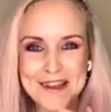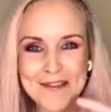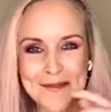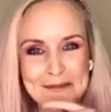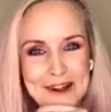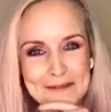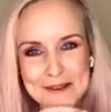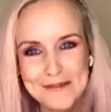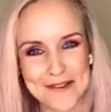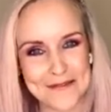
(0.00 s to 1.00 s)
reminded me
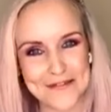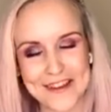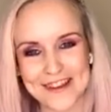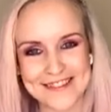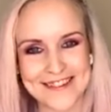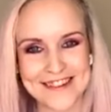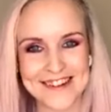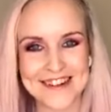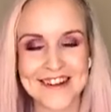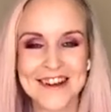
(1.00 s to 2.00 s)
of something
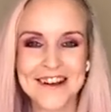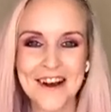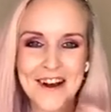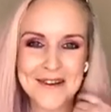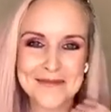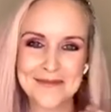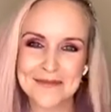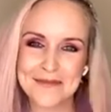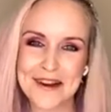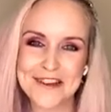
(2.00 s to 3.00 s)
actually.
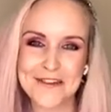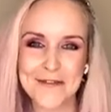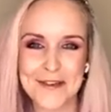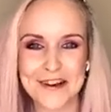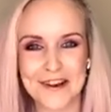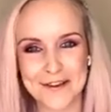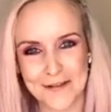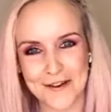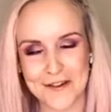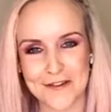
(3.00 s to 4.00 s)
When you fit like
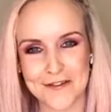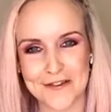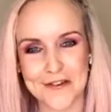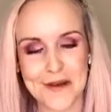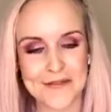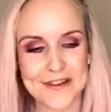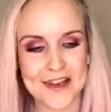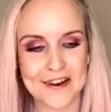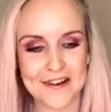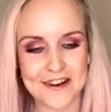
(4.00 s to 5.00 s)
first shoes, do you ever
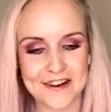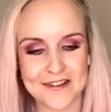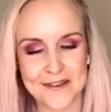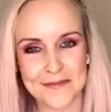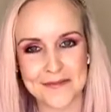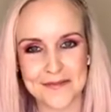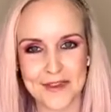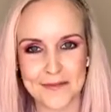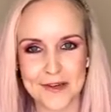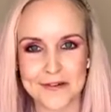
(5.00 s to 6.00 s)
get like some
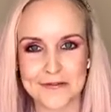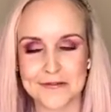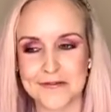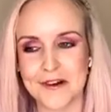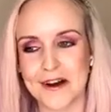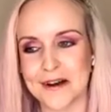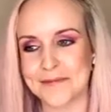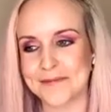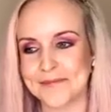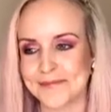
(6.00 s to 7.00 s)
typical
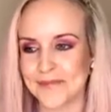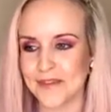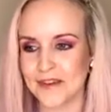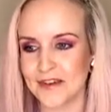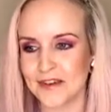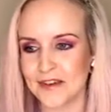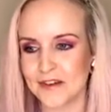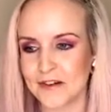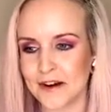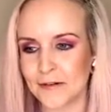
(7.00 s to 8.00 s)

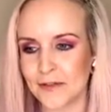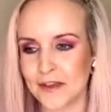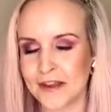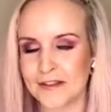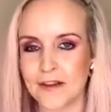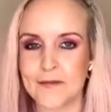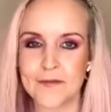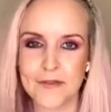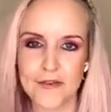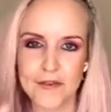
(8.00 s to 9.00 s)
kind of things like,
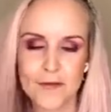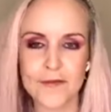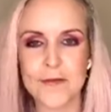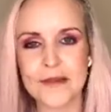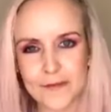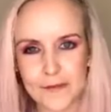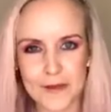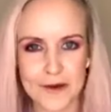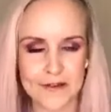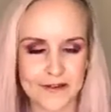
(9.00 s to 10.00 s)
so for me
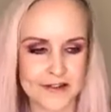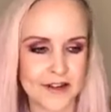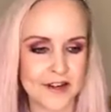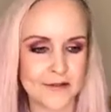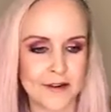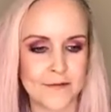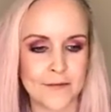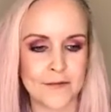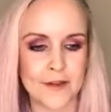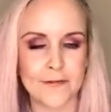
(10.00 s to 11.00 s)
personally, if
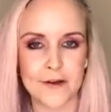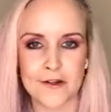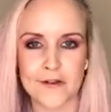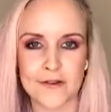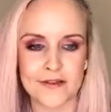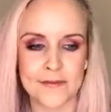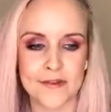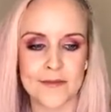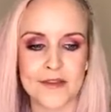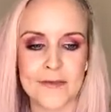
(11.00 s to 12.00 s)
I'm fitting first shoes, I
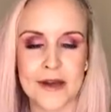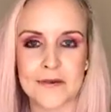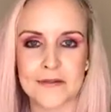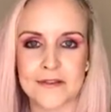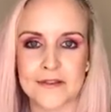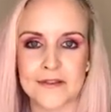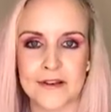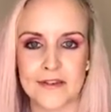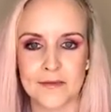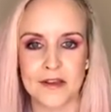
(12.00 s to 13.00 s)
sometimes get parents that
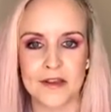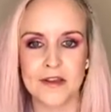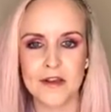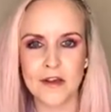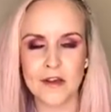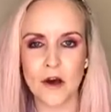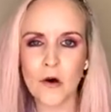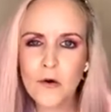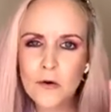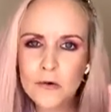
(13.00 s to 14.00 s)
say to me,
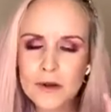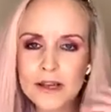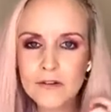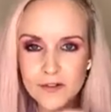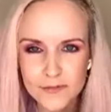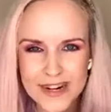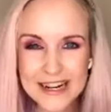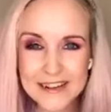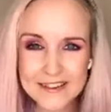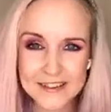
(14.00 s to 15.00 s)
oh, it looks
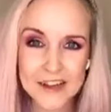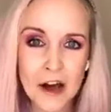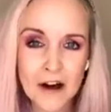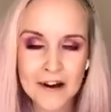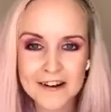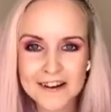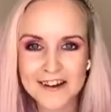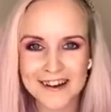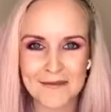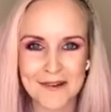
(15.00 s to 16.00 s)
really snug,
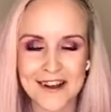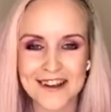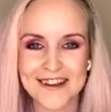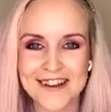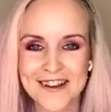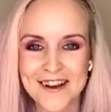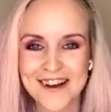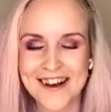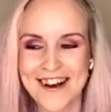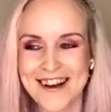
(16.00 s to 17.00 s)
and I'm like,
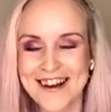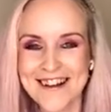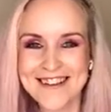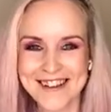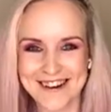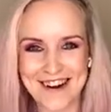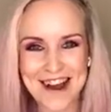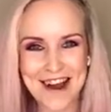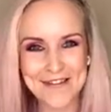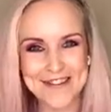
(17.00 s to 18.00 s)
so I
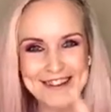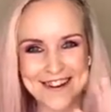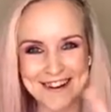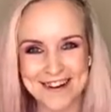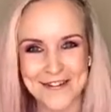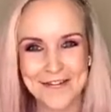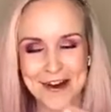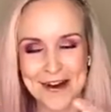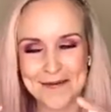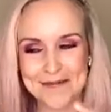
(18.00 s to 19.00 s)
have to kind
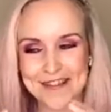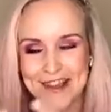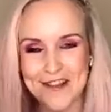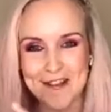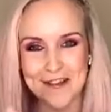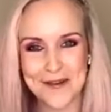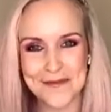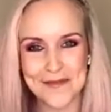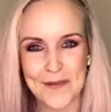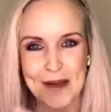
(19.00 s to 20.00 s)
of teach
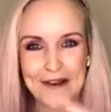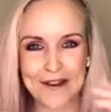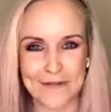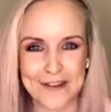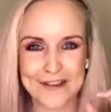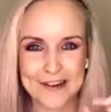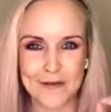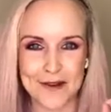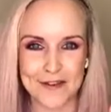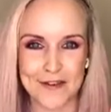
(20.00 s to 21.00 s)
them about, if it's a
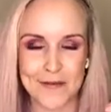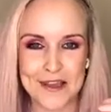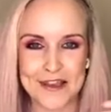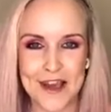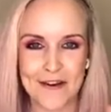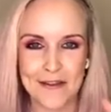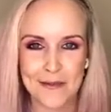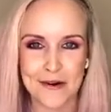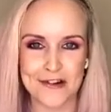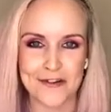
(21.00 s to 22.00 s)
little bit too big, how the
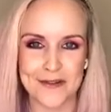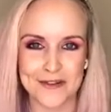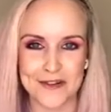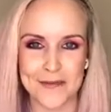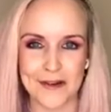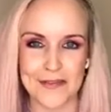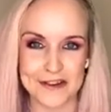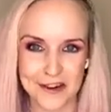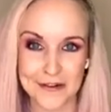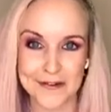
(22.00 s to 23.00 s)
pressure is going to be on their
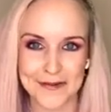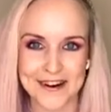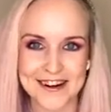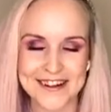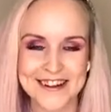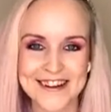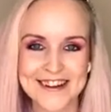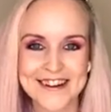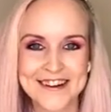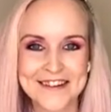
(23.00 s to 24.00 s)
toes, right?
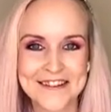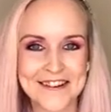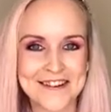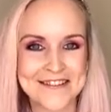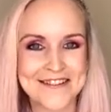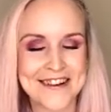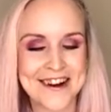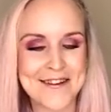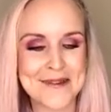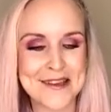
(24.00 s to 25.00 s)
Yes. So
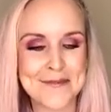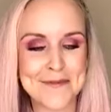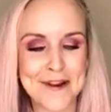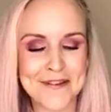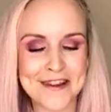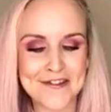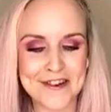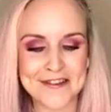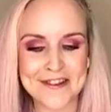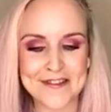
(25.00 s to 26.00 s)
it can be very
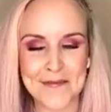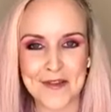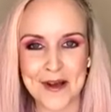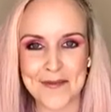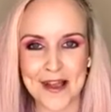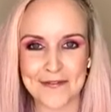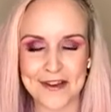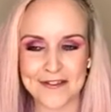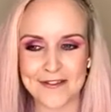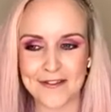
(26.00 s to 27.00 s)
interesting sometimes
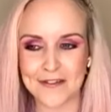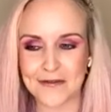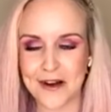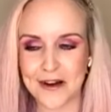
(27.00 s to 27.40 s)
having to